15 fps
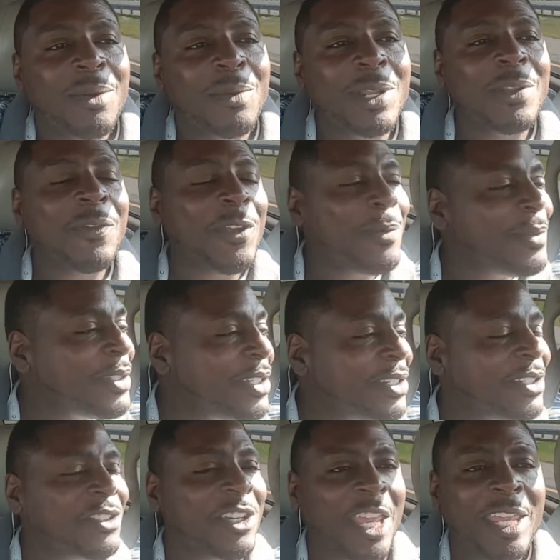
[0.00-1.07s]
What if he was
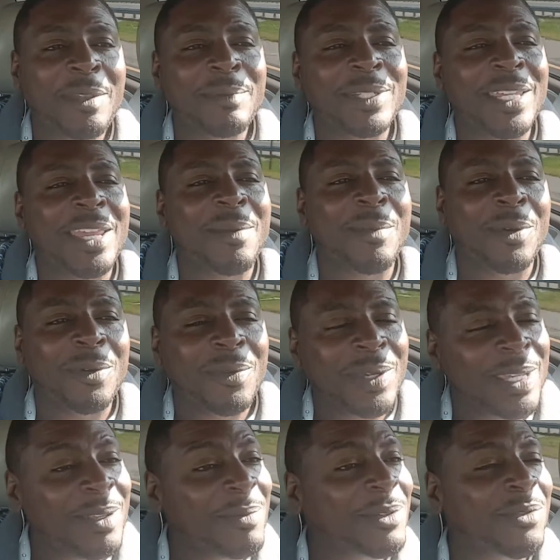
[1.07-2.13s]
just James Kimmel?
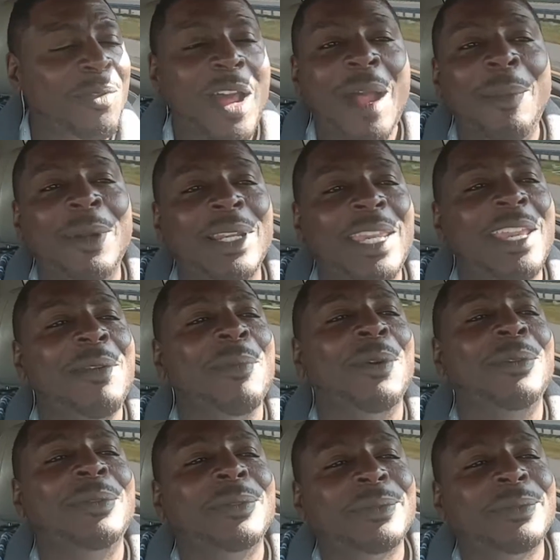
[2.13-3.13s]
He was Robert Kimmel,